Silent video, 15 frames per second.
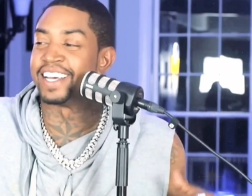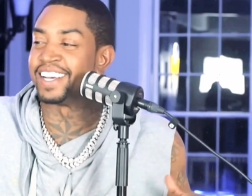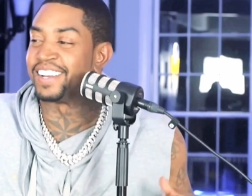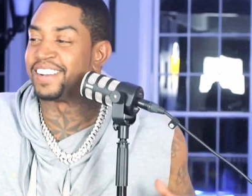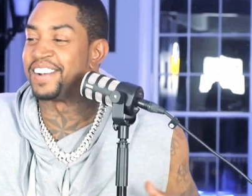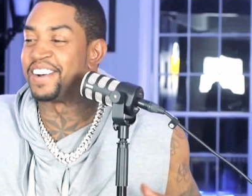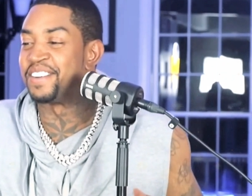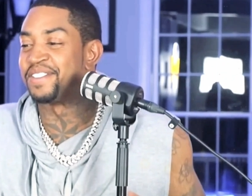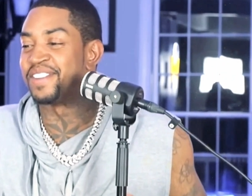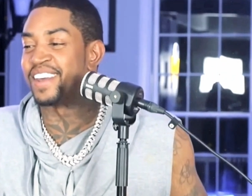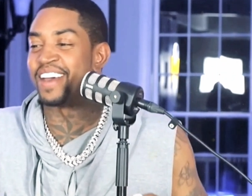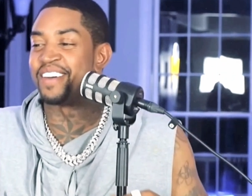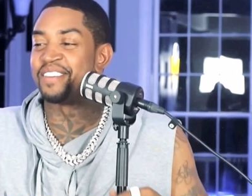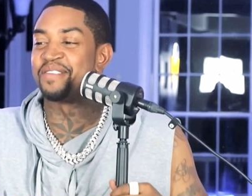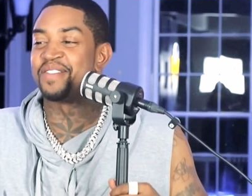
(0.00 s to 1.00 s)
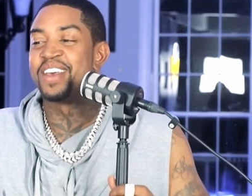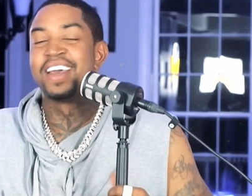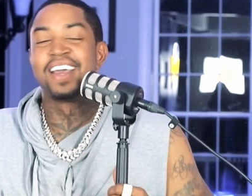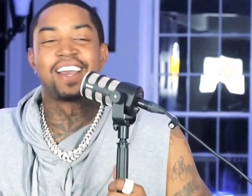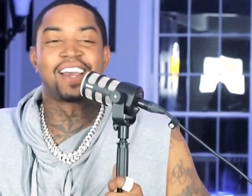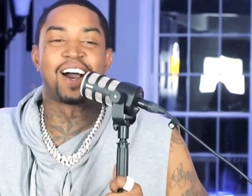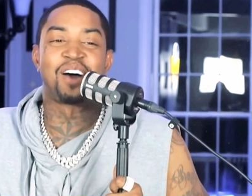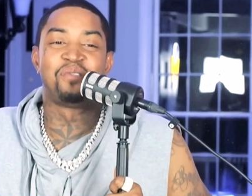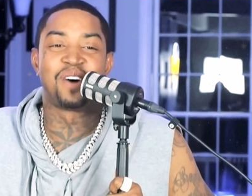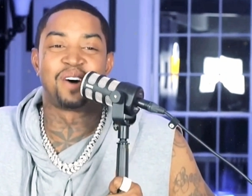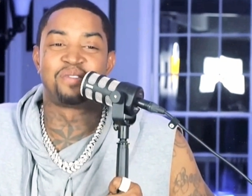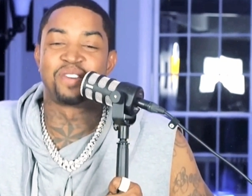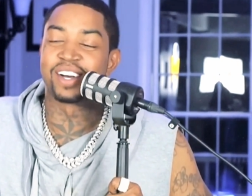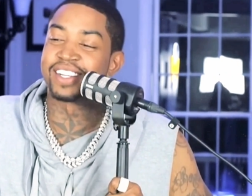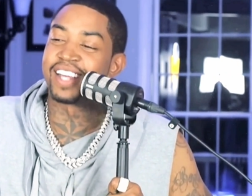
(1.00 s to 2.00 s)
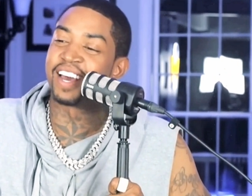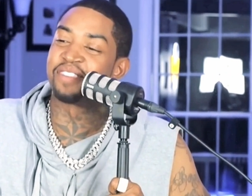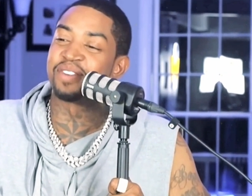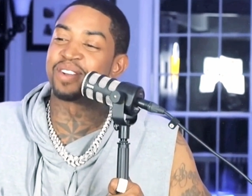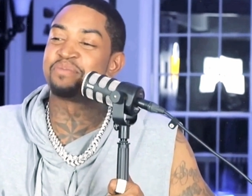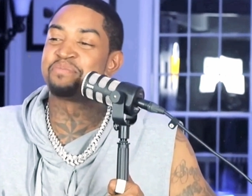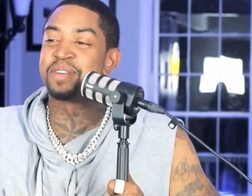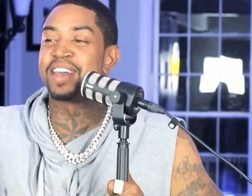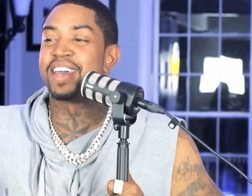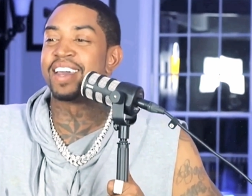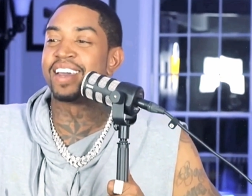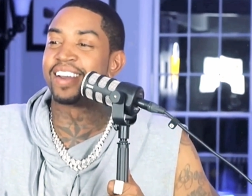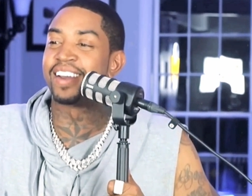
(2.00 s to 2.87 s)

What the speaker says: him drown, that's what he gets for playing me."